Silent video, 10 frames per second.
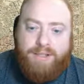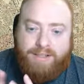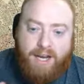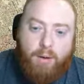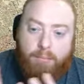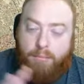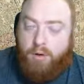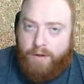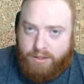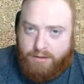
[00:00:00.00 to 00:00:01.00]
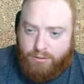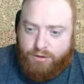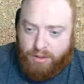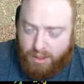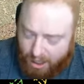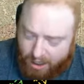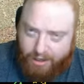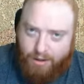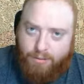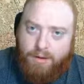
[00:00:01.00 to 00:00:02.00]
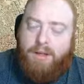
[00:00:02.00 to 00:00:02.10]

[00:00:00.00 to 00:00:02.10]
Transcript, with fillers: this town moving to Chicago.